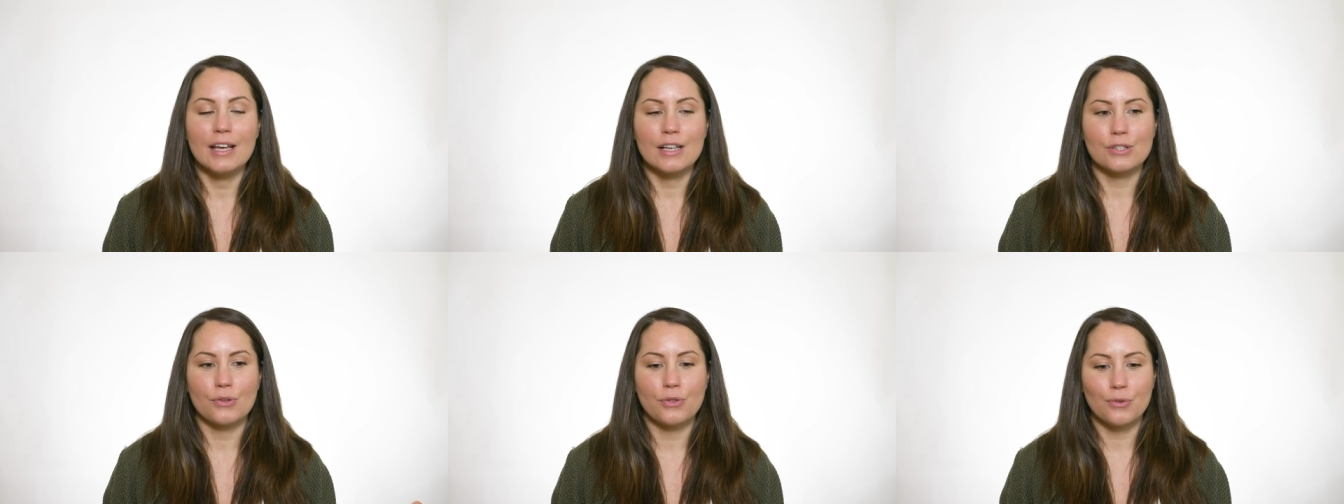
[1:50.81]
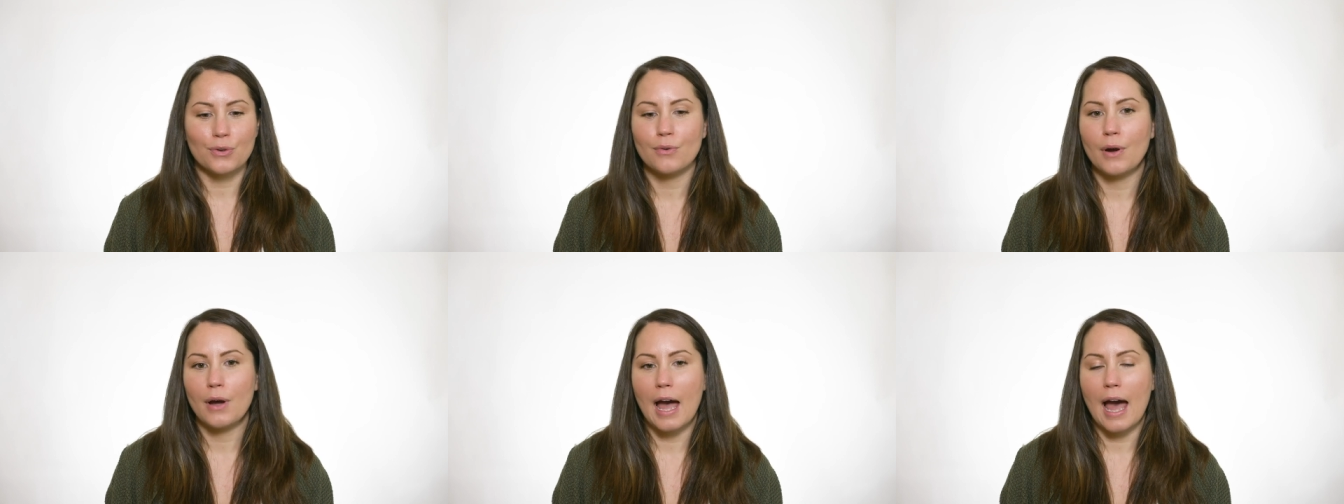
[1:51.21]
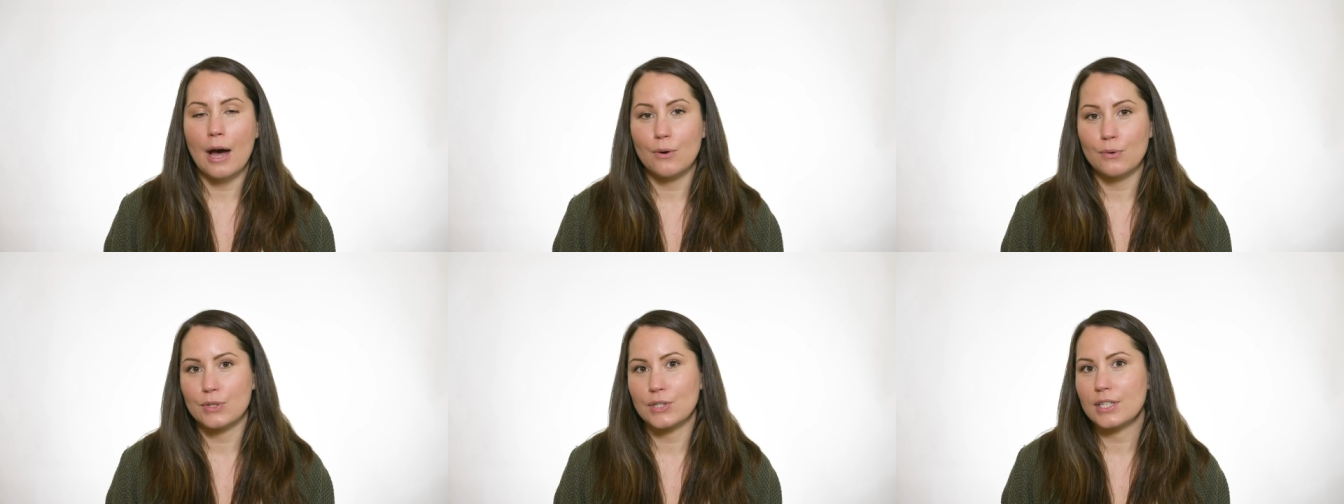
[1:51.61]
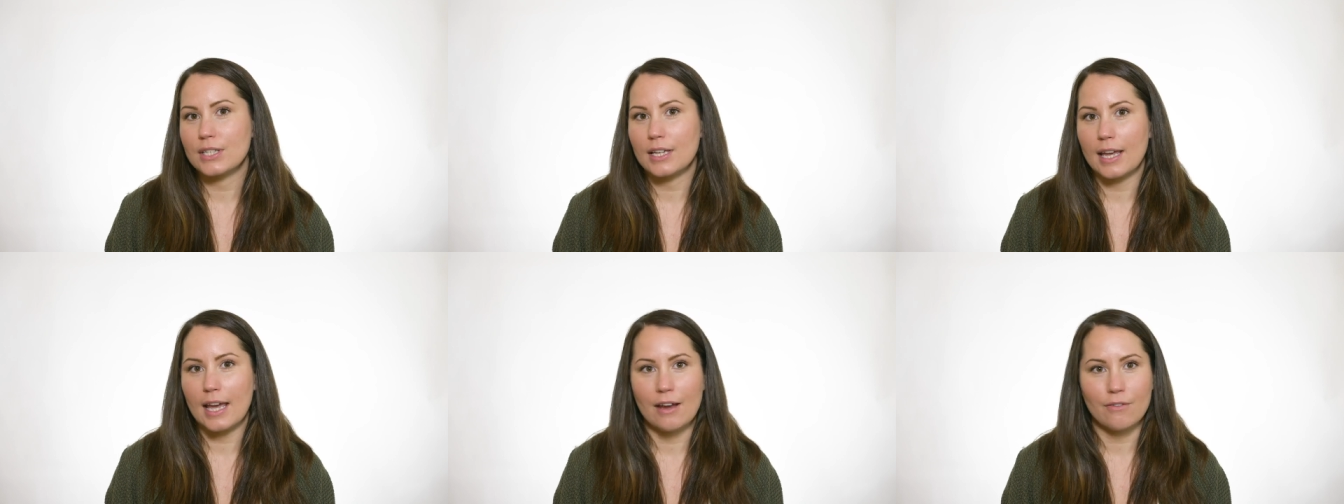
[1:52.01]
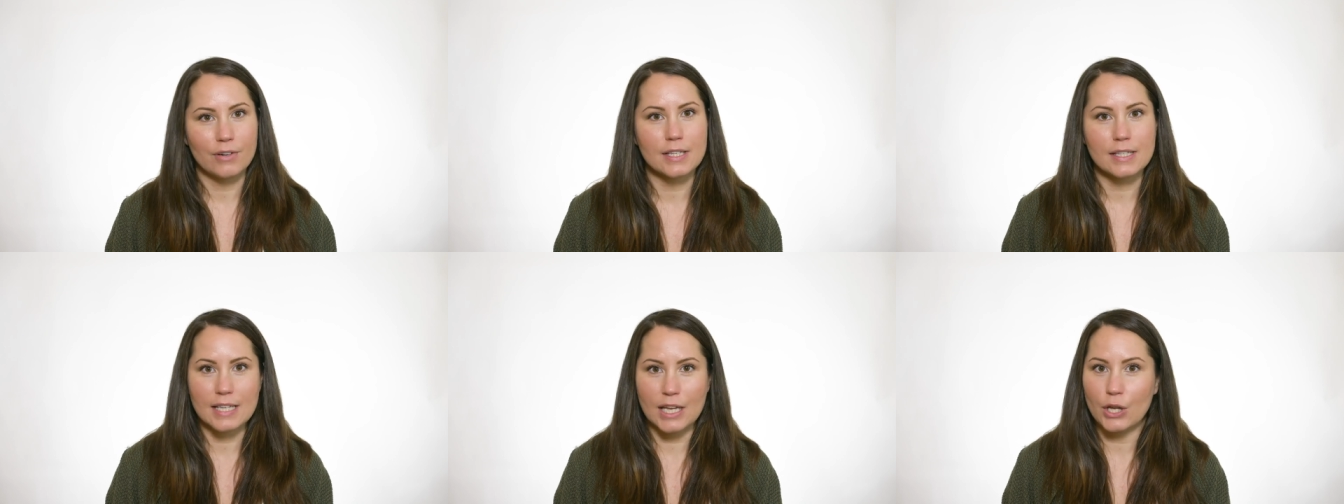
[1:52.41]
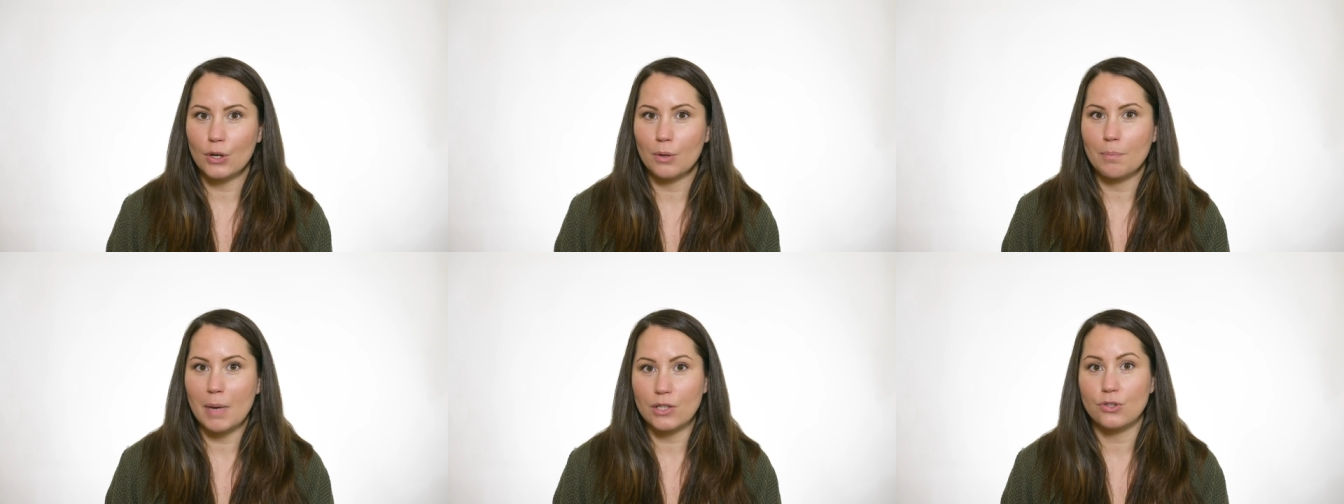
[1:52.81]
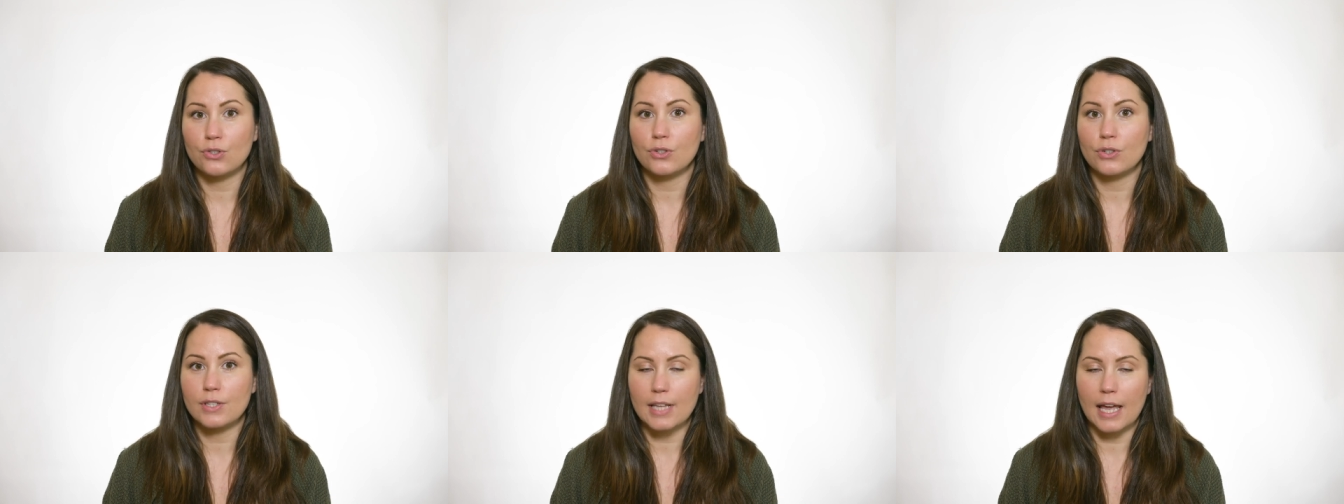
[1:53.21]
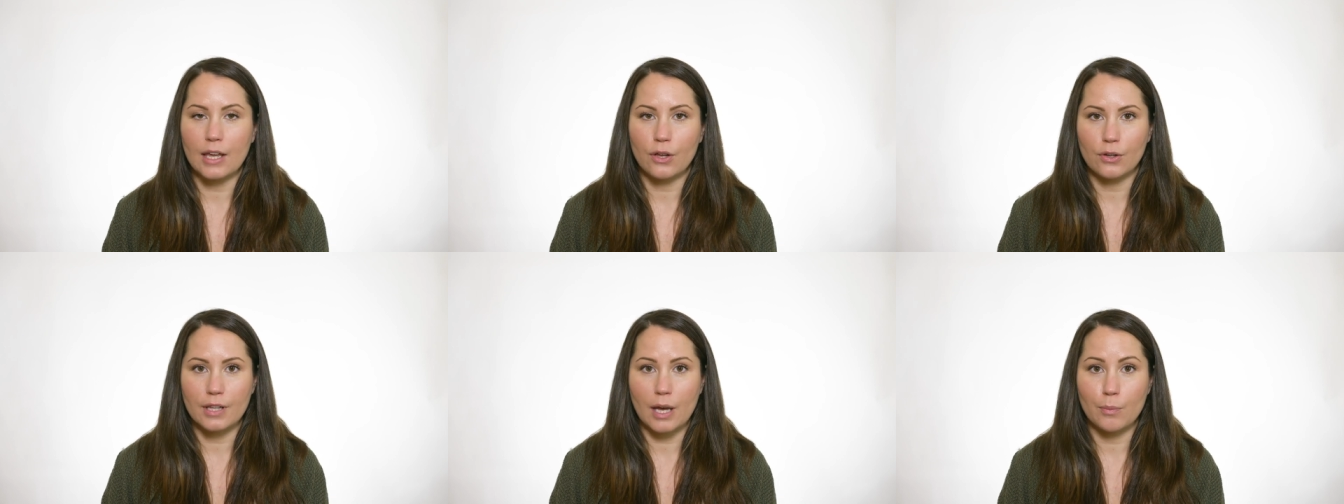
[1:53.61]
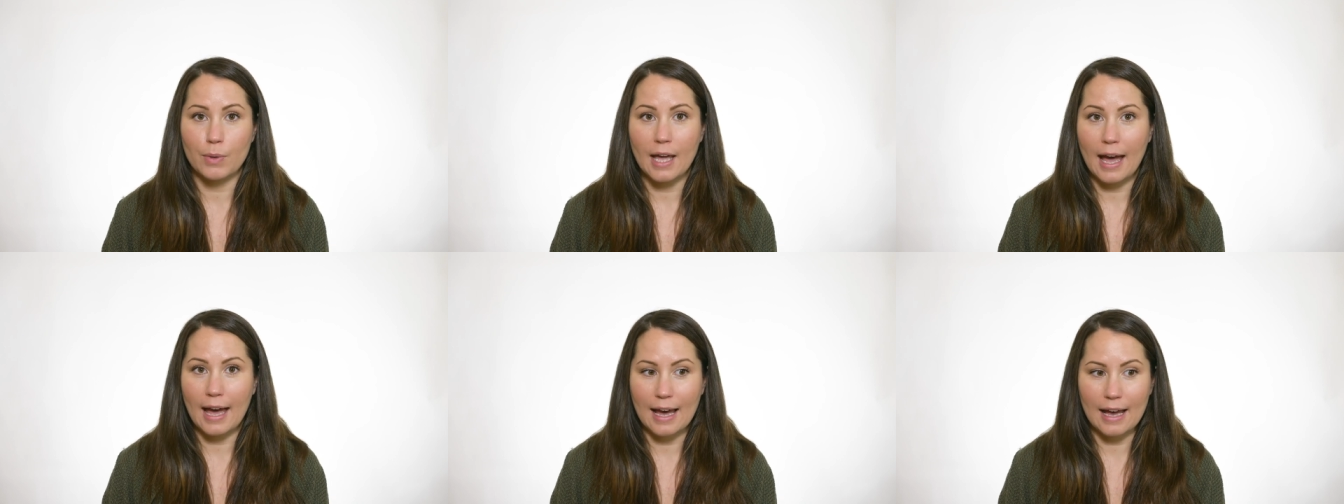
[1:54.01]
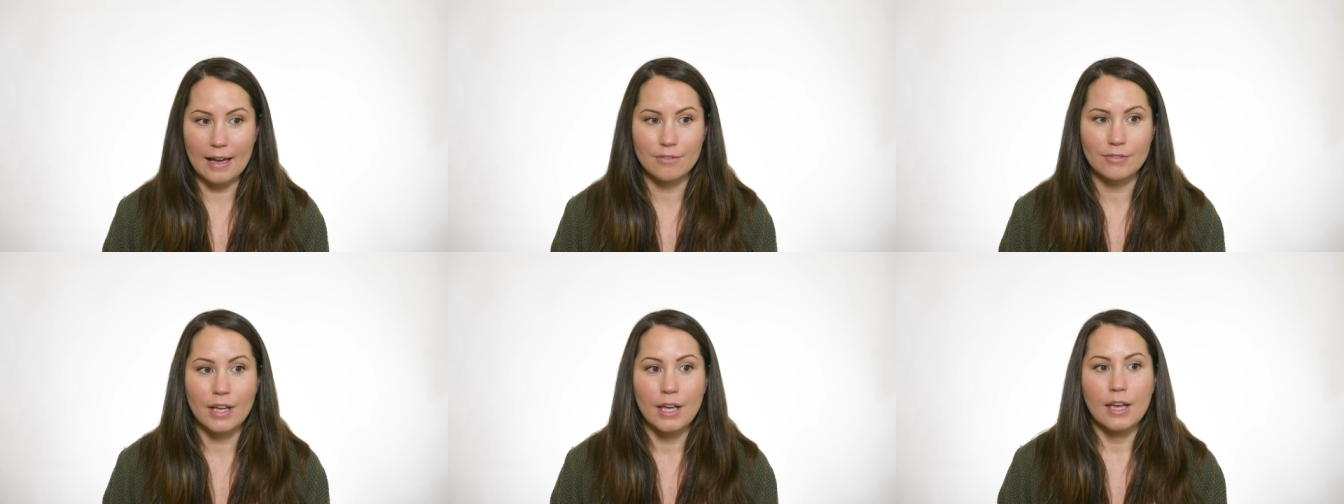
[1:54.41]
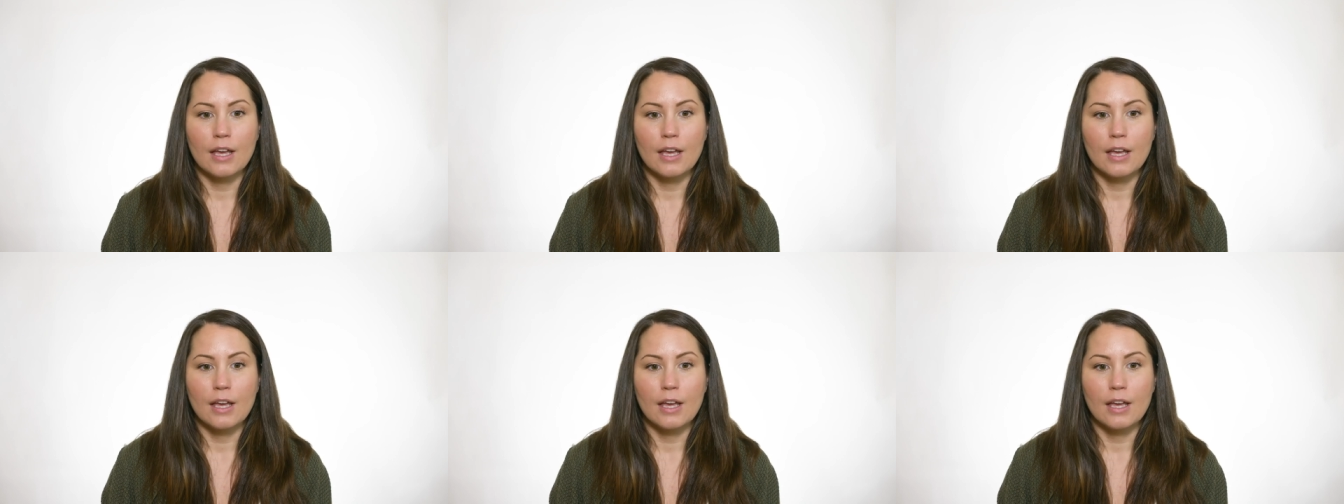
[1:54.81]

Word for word: So throughout every single menstrual cycle that we have,